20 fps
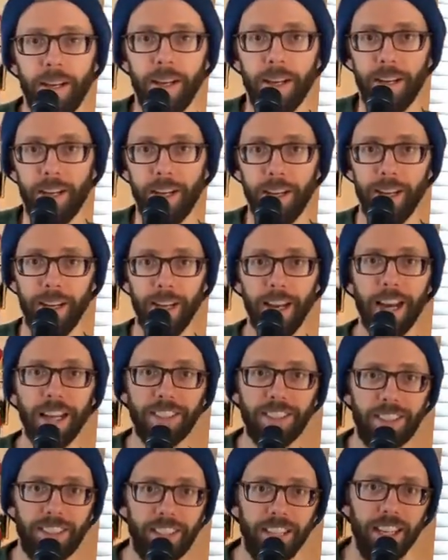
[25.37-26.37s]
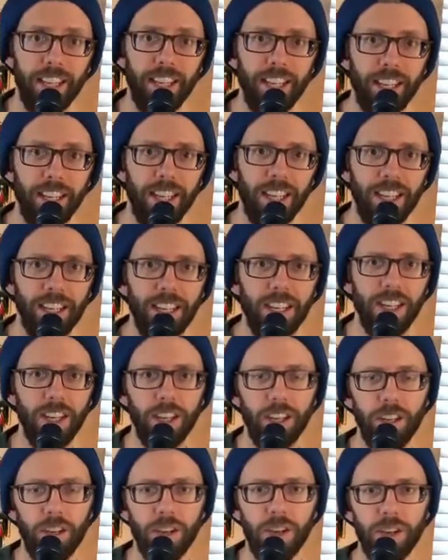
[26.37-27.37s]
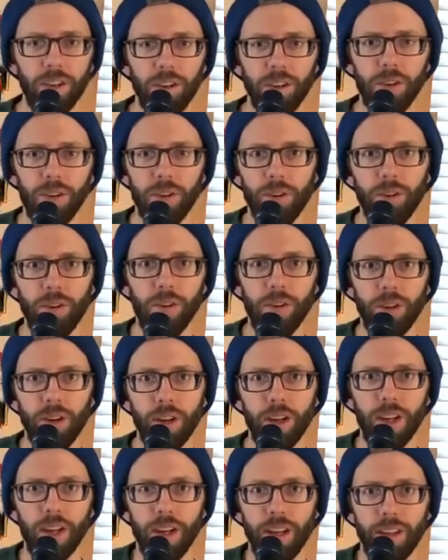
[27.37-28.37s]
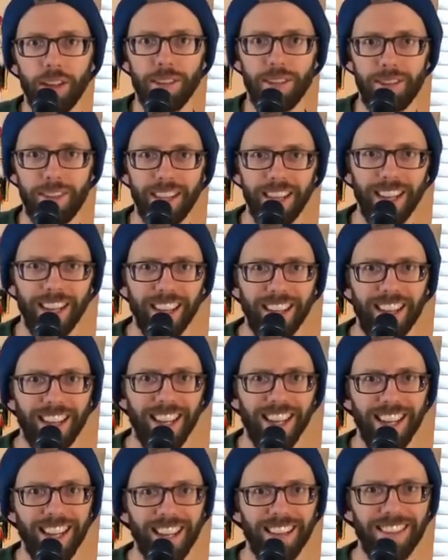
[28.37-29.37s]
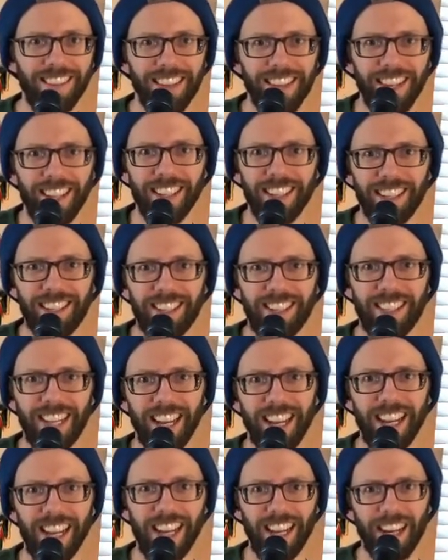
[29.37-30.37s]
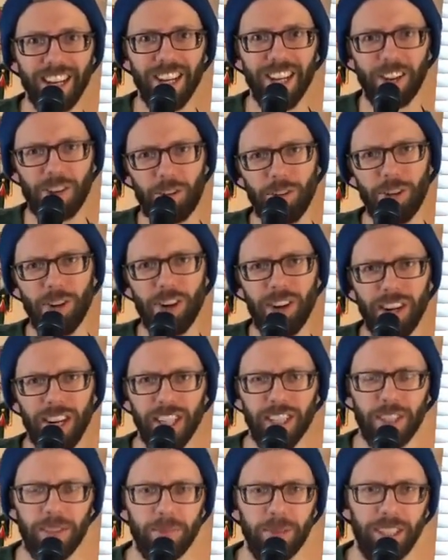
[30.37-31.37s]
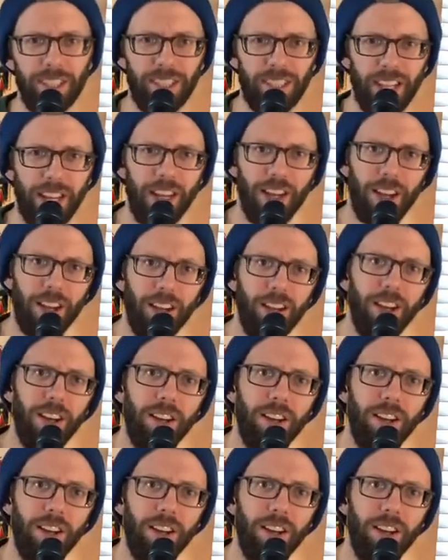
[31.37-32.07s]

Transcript: I see you thinking this ain't a Christmas song.